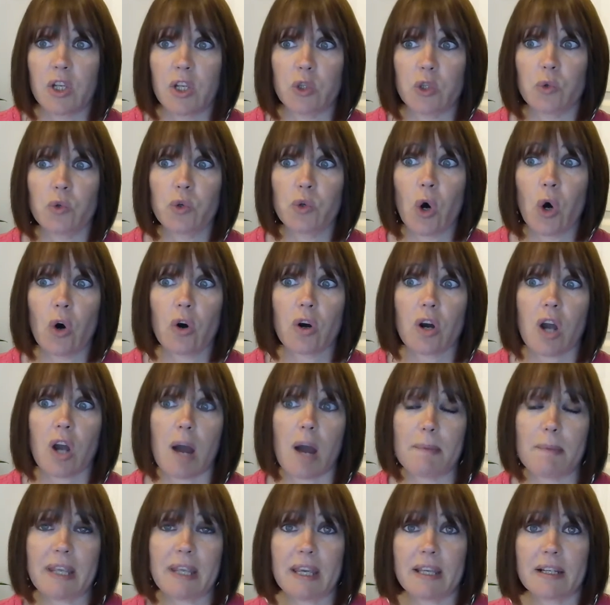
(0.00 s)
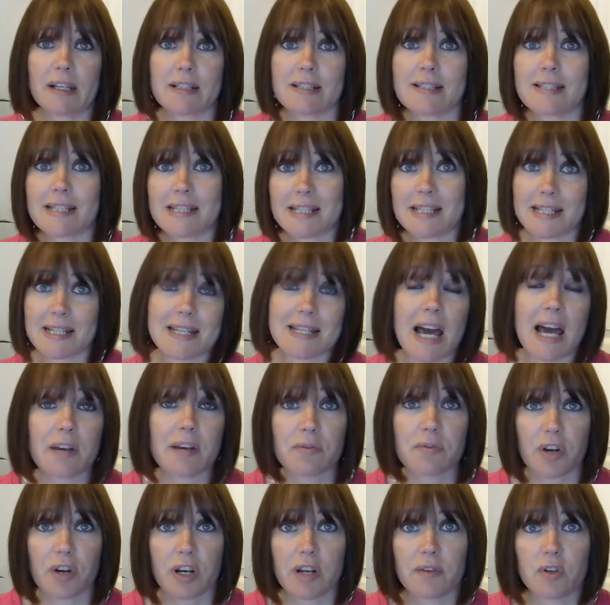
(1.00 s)
You're not coming in and sitting down
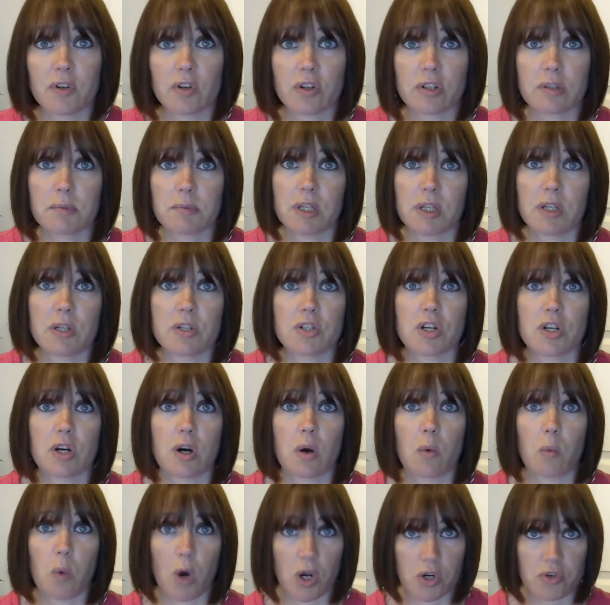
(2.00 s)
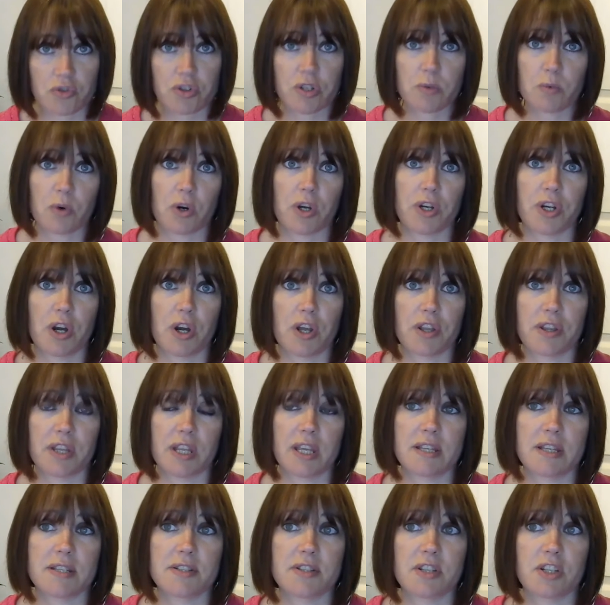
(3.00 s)
in front of your computer, wondering what on earth
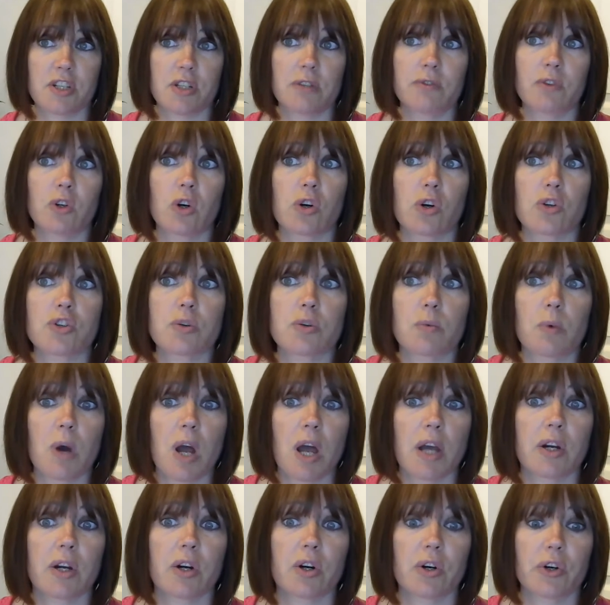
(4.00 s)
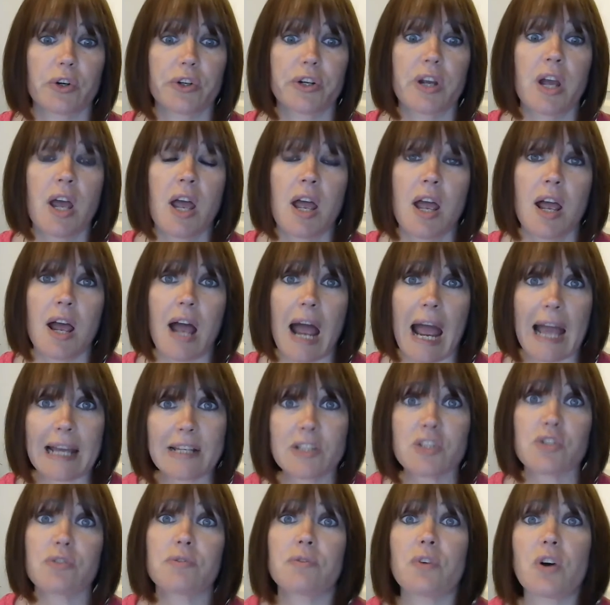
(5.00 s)
it is that you've got to work on,
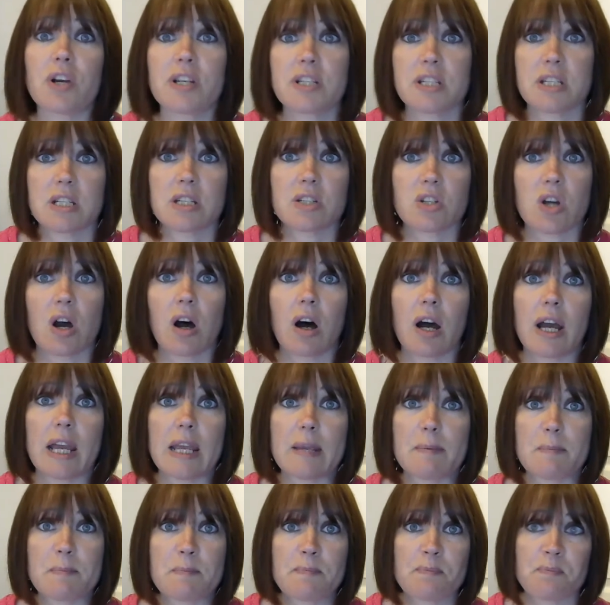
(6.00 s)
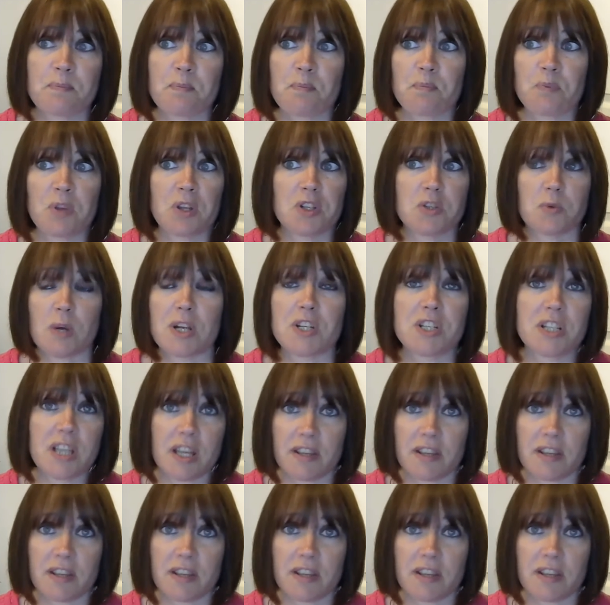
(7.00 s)
and you're finding time to actually